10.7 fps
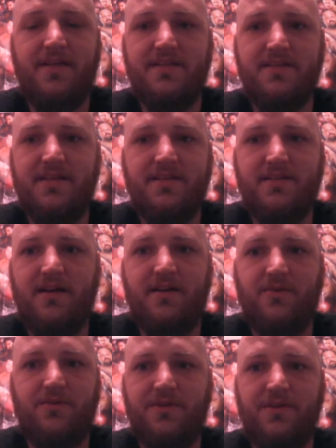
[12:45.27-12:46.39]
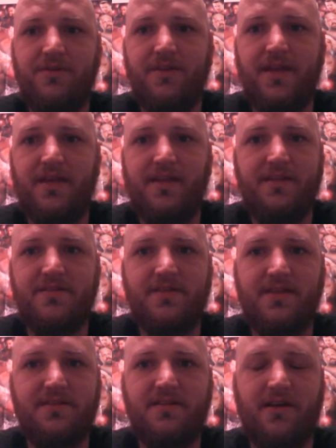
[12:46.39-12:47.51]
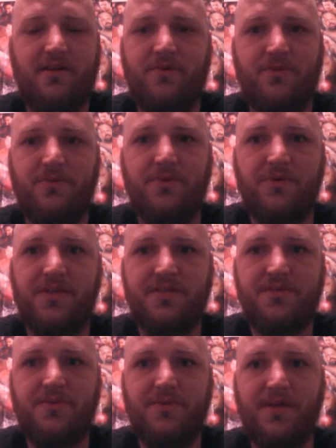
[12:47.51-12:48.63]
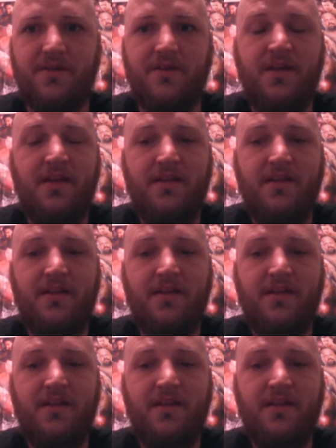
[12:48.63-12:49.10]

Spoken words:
He's not going to do that. He's not going to ruin his career.